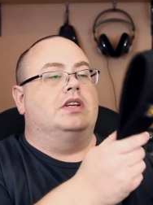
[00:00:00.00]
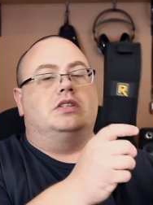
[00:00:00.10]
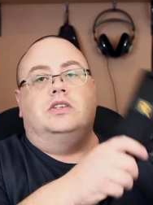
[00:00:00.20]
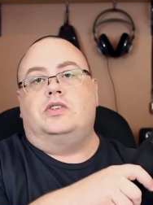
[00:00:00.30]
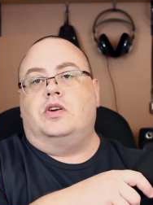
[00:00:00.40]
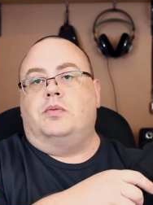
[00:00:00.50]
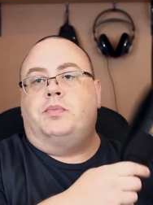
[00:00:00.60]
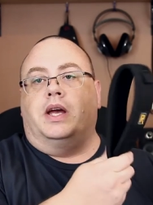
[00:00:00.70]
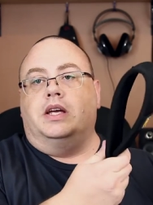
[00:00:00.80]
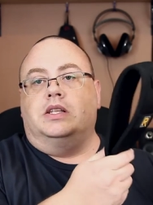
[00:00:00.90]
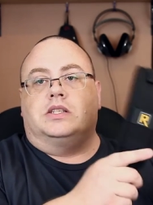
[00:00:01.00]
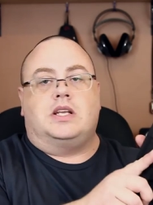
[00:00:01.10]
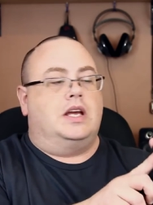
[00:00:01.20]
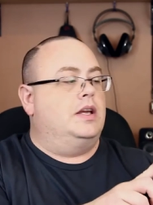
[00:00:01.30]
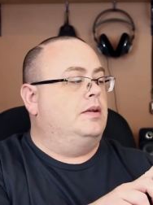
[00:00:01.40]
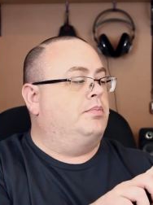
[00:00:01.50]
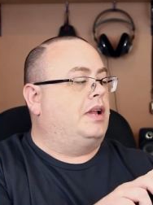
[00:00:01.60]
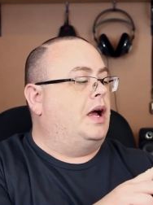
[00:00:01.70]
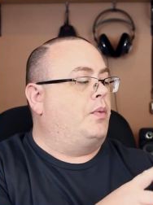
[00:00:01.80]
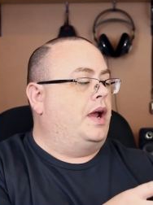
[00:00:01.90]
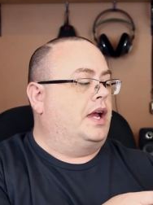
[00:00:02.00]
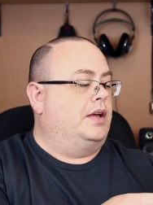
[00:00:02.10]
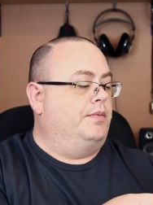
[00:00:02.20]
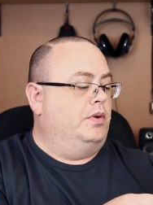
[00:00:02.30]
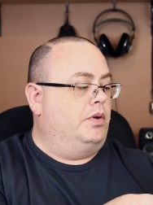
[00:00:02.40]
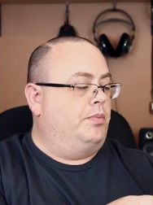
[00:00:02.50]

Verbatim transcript: This is your mainstay Black Rapid,